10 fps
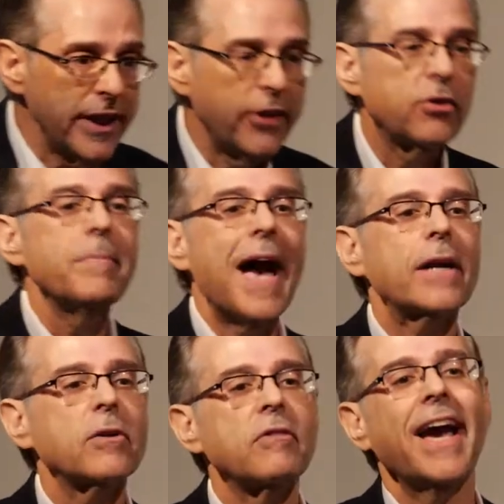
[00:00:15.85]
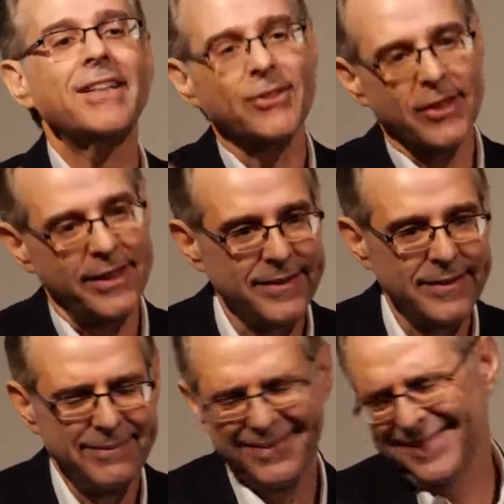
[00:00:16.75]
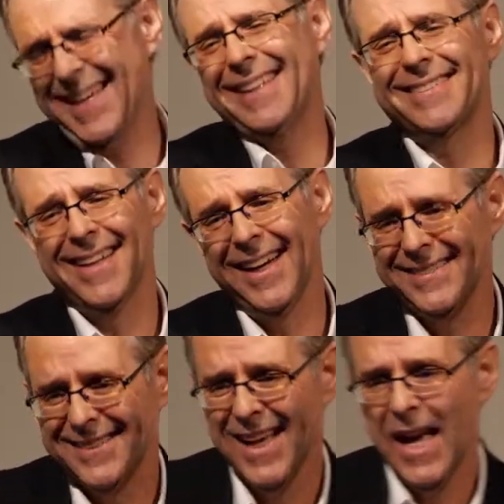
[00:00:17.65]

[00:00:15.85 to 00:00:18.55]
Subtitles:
is a matter of excellence. That's nice.